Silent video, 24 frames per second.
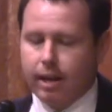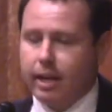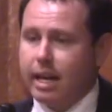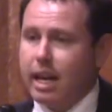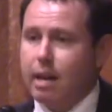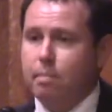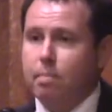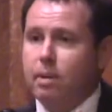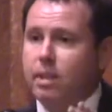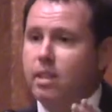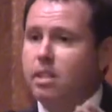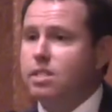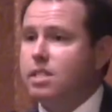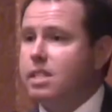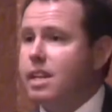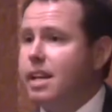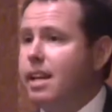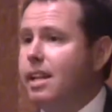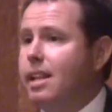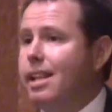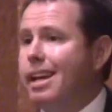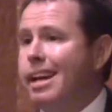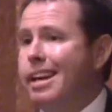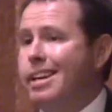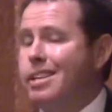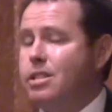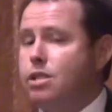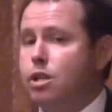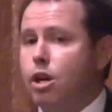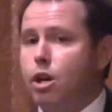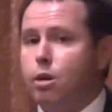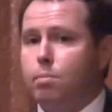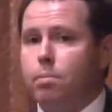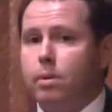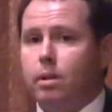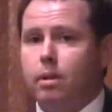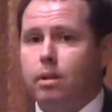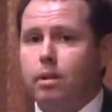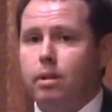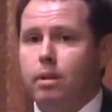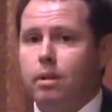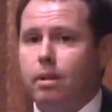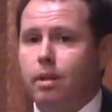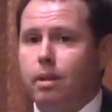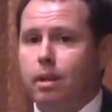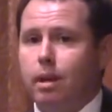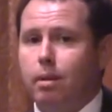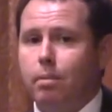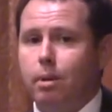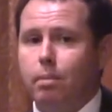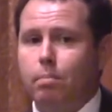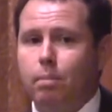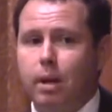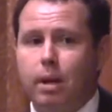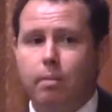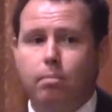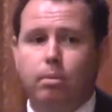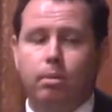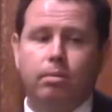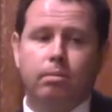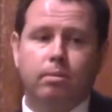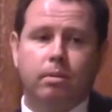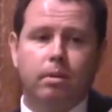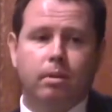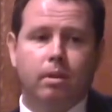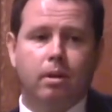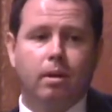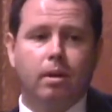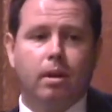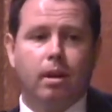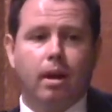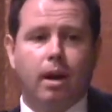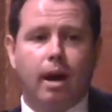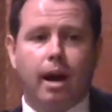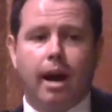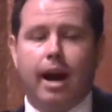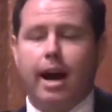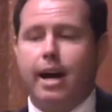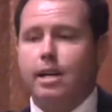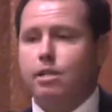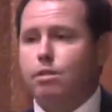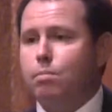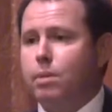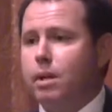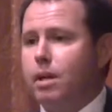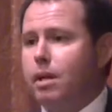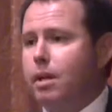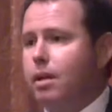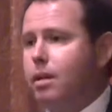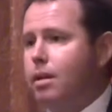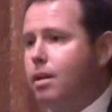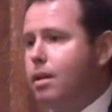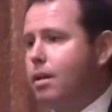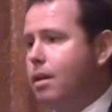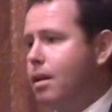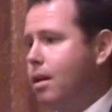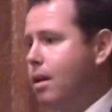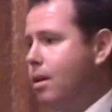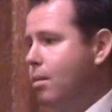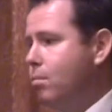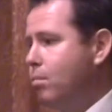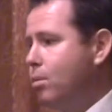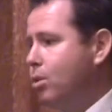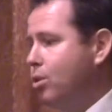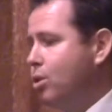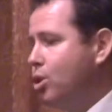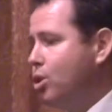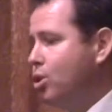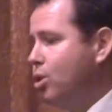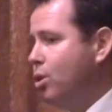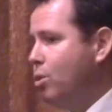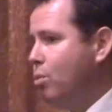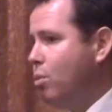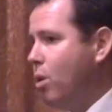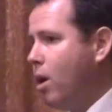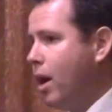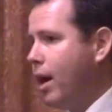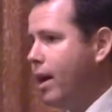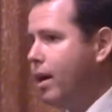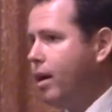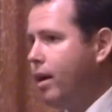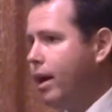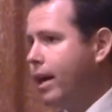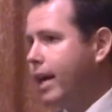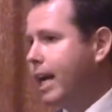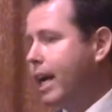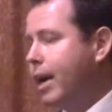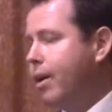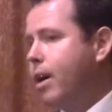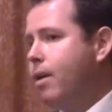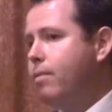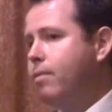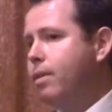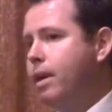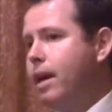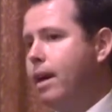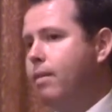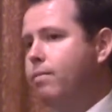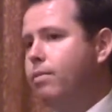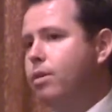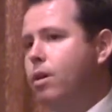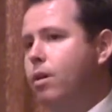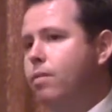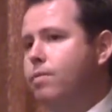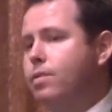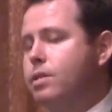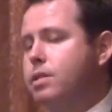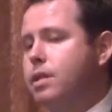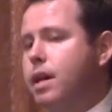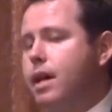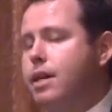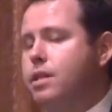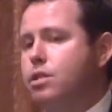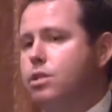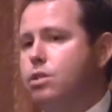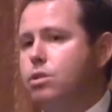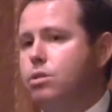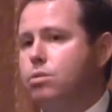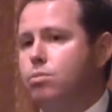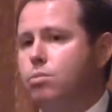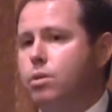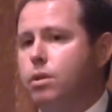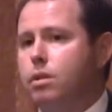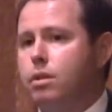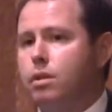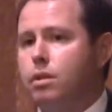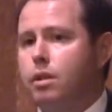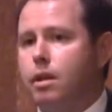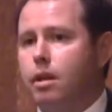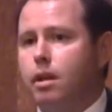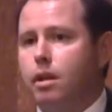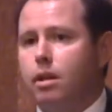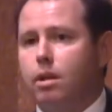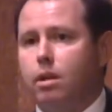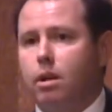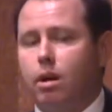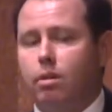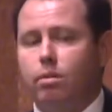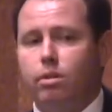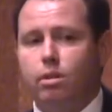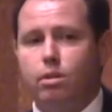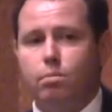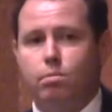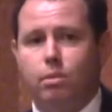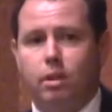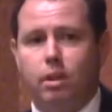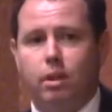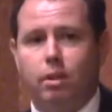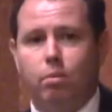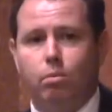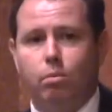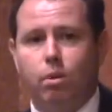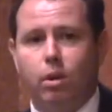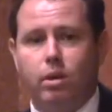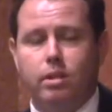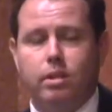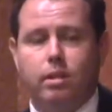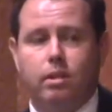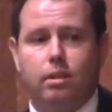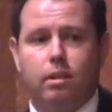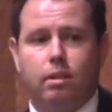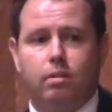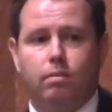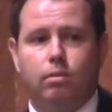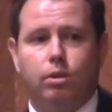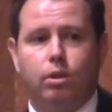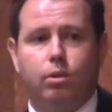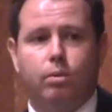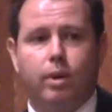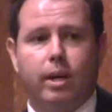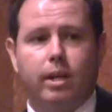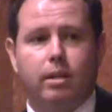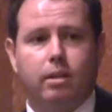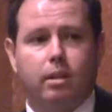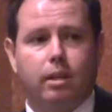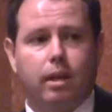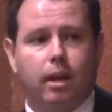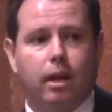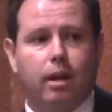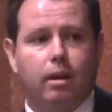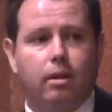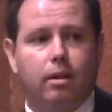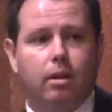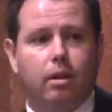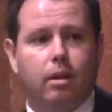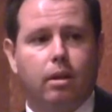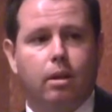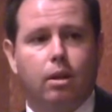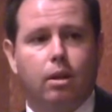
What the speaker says: Keeping the sea lanes open. I mean, people ask me in Mildura, why did I go over and have conversations with the congressman in Washington a few weeks ago?